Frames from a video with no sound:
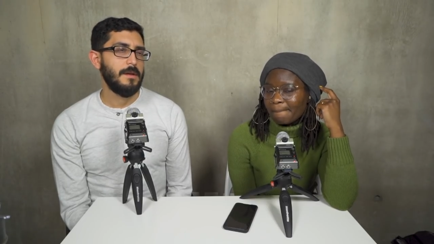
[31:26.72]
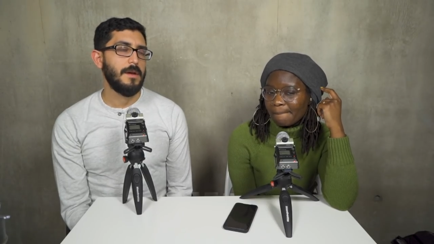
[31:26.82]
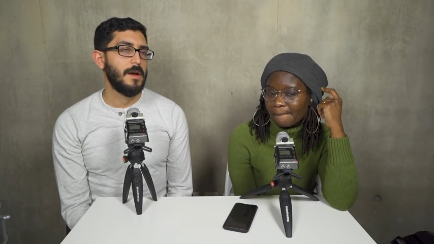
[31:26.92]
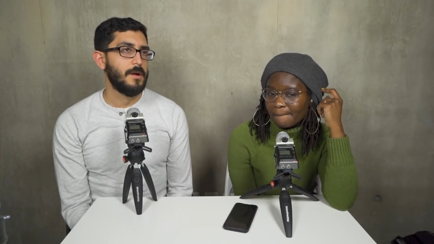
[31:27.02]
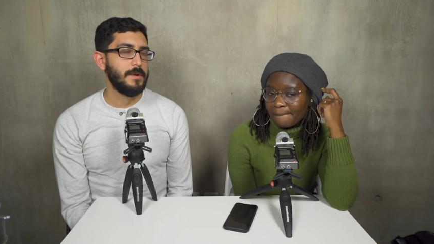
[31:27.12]
Speaker 1: Uh,
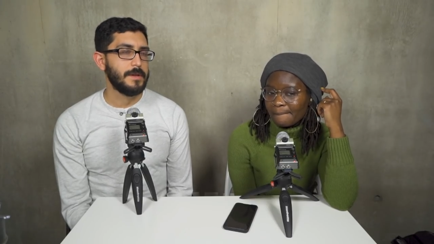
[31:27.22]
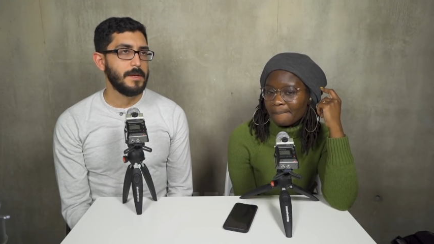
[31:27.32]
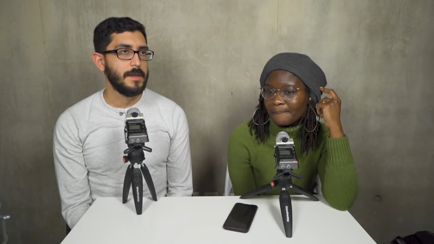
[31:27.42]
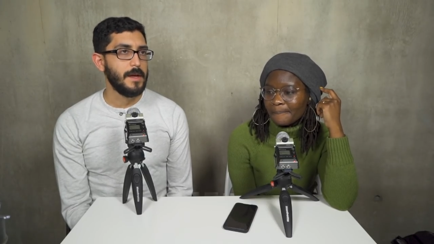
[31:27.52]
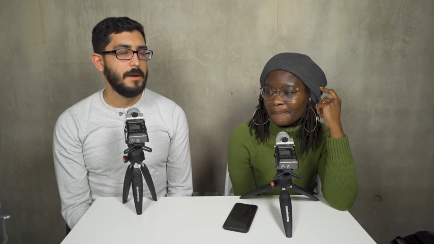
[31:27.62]
I don't want to say
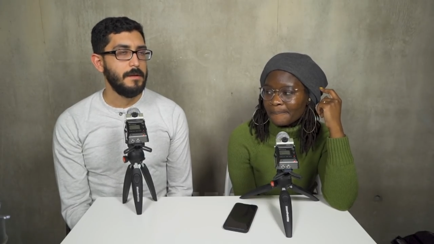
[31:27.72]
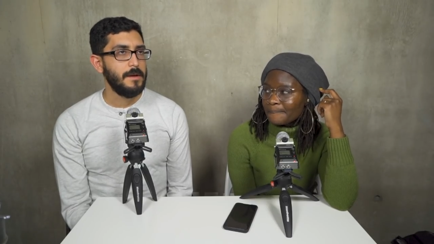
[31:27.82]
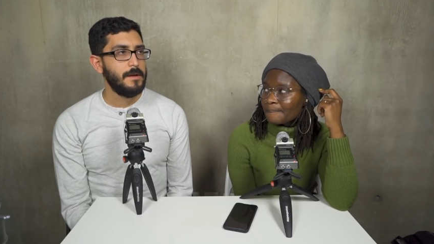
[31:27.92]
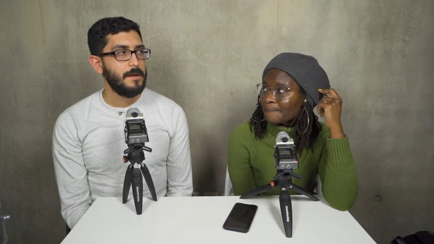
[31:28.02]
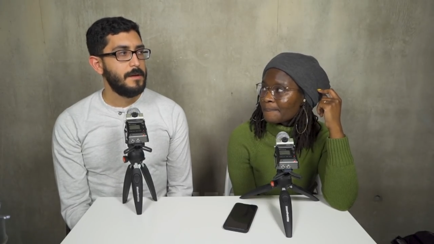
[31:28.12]
that.
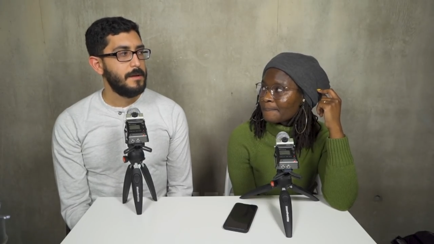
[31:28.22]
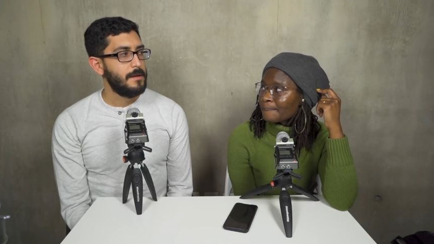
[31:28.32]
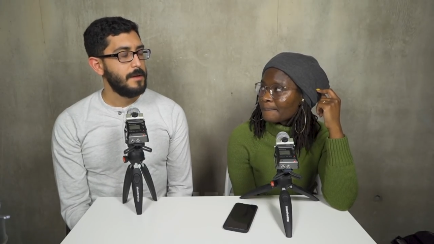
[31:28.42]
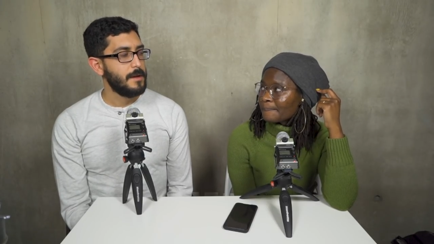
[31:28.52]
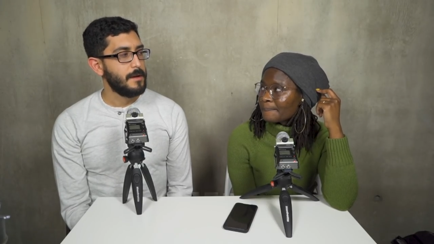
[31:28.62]

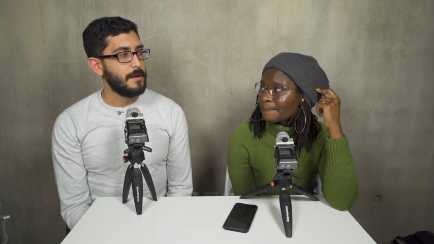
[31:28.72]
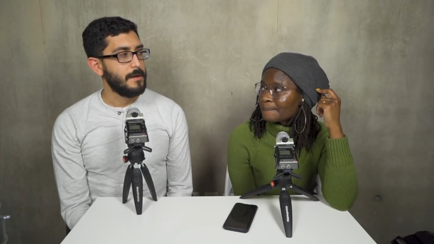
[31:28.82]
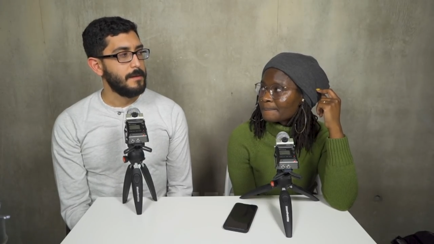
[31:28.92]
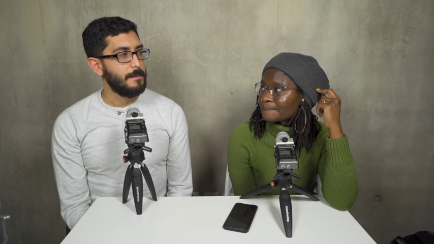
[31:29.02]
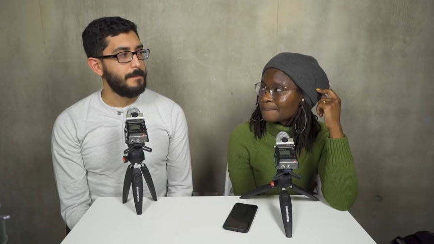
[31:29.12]

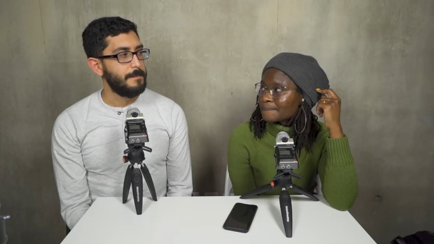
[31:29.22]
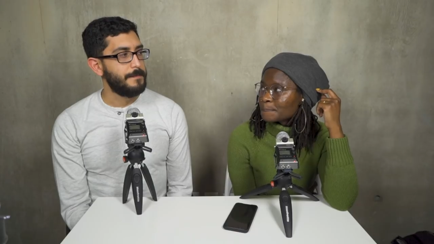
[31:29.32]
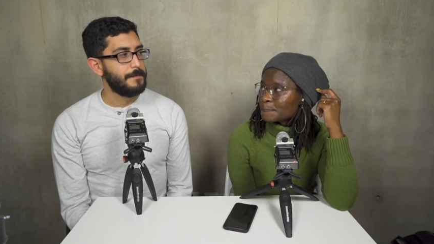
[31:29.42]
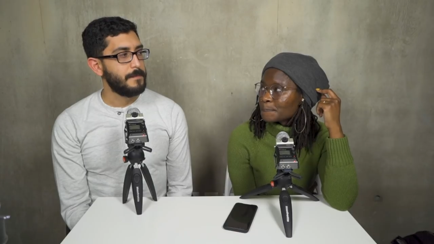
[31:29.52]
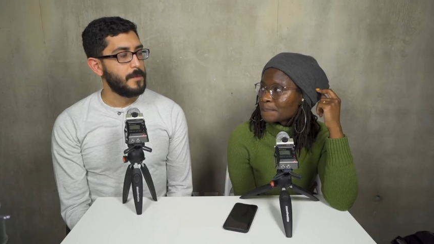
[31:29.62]
Um,
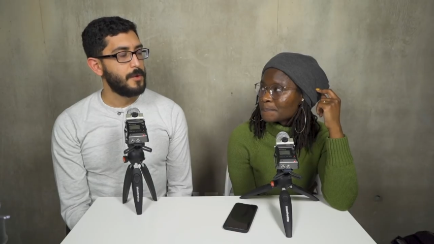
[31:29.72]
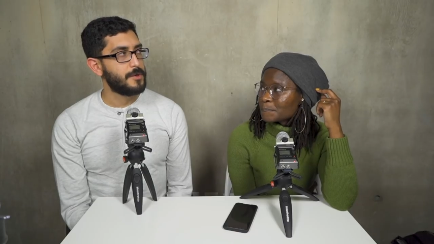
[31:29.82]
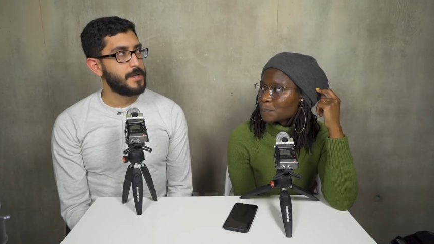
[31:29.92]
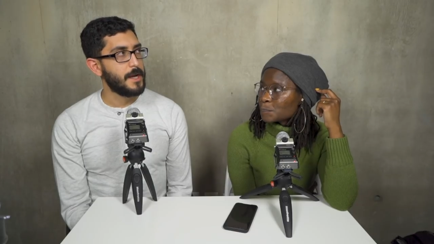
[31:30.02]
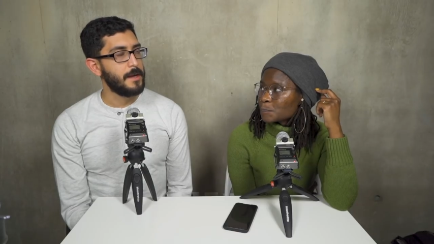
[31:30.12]
or you're
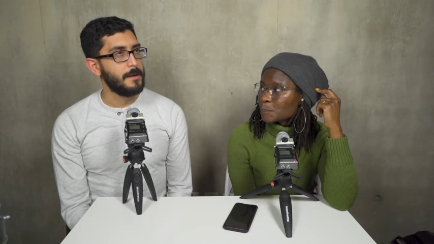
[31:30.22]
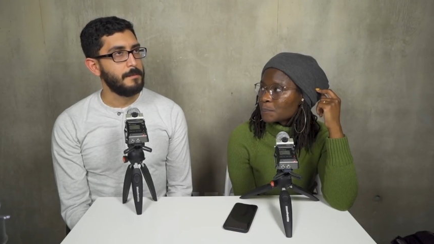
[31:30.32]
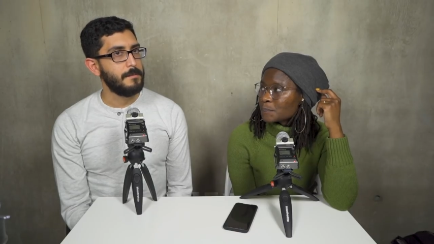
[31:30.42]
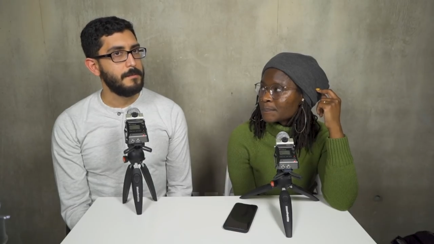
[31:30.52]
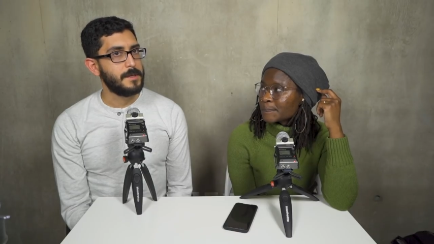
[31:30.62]
checking
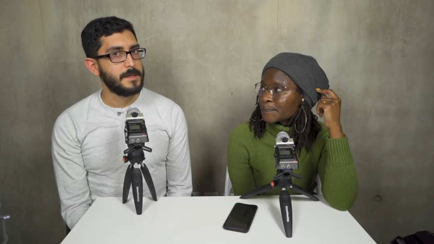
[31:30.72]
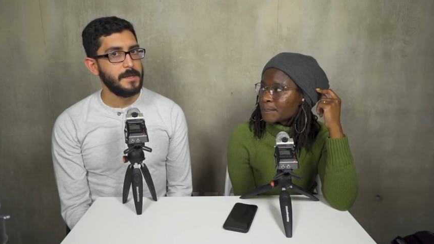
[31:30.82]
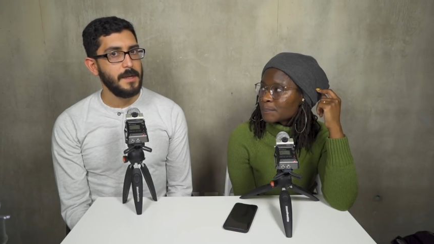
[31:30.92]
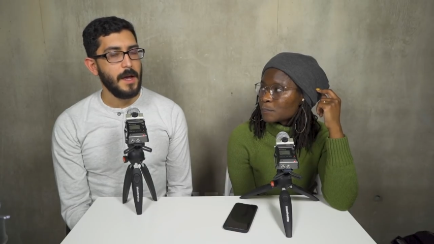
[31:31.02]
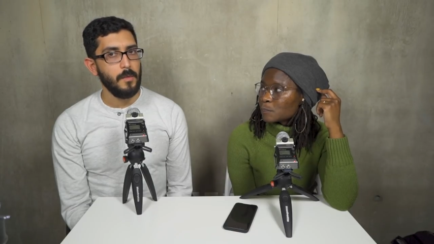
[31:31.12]
to
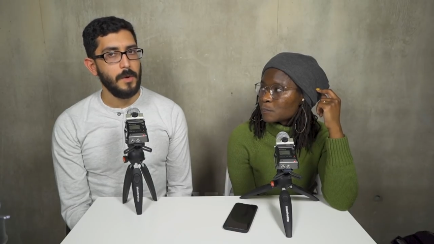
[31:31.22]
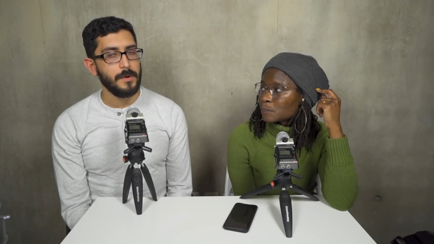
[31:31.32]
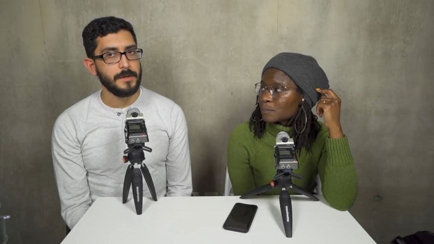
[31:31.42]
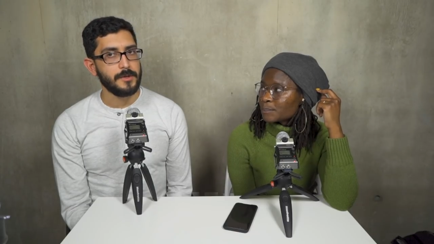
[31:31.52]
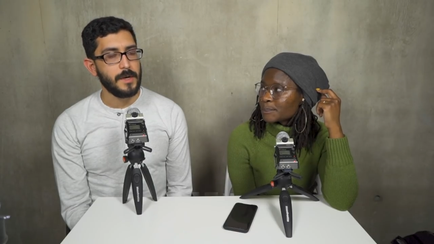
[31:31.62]
see how well
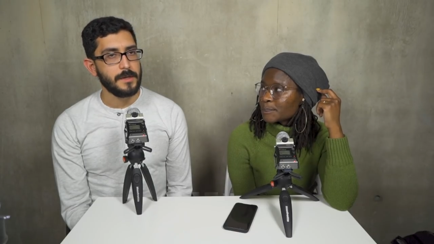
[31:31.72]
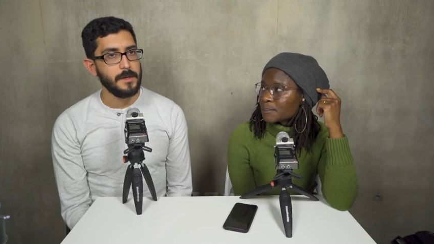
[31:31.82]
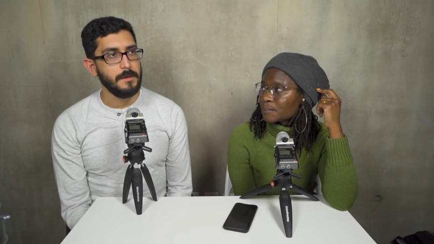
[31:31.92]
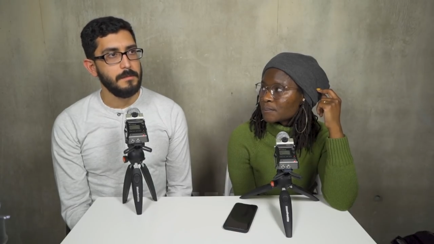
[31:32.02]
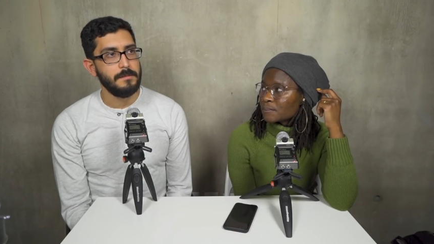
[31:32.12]

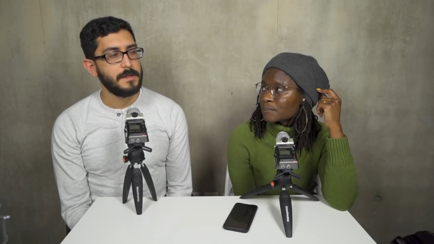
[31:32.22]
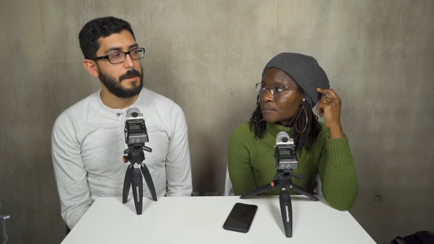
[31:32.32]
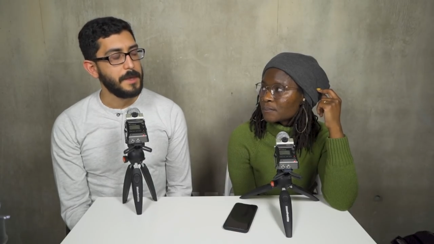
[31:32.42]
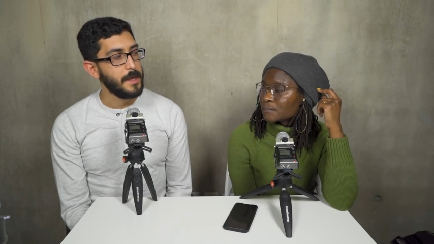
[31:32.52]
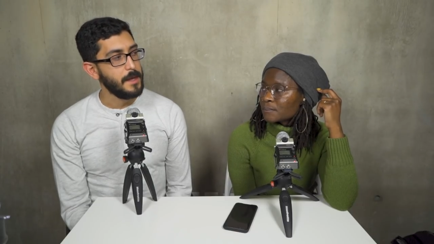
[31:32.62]
constructed
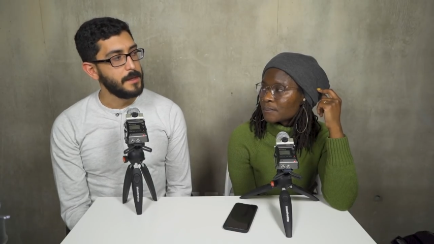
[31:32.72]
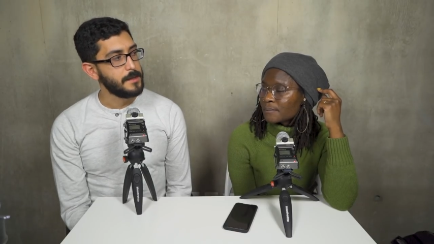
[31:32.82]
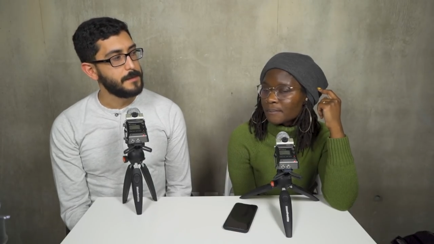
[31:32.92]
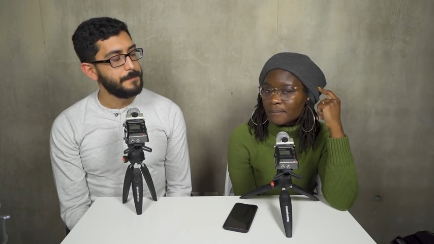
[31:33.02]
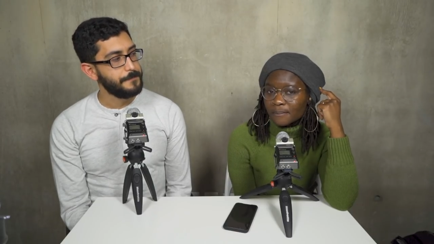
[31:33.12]
something
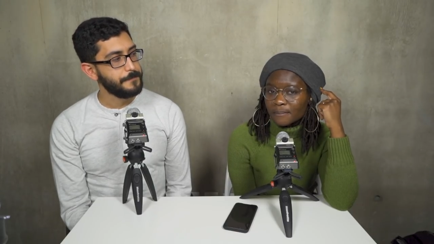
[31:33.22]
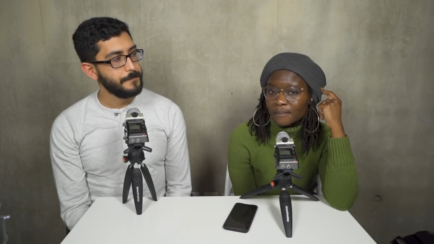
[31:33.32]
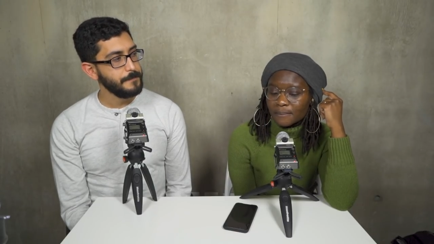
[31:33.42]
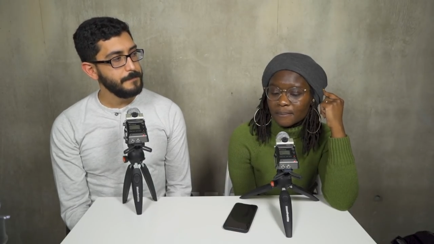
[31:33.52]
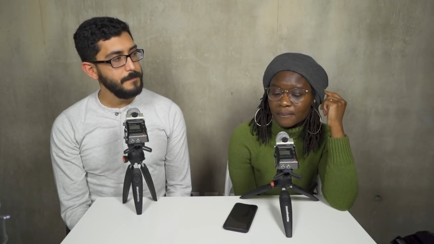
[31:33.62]
is.
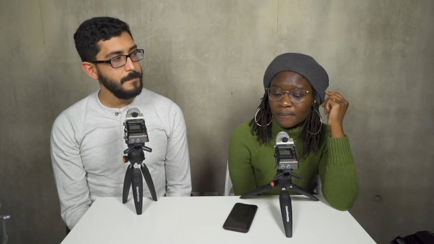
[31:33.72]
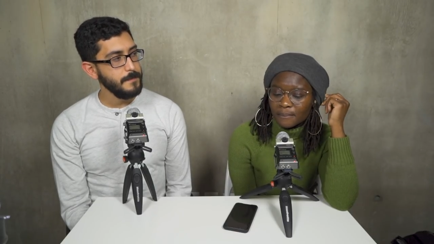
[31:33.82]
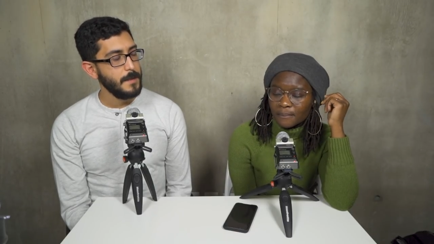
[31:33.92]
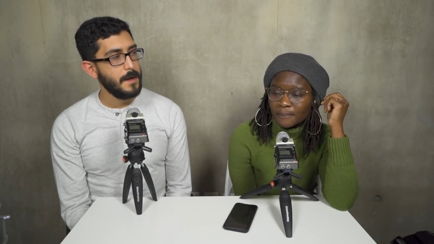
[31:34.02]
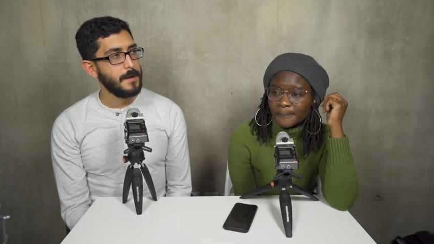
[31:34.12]
Mm-hmm.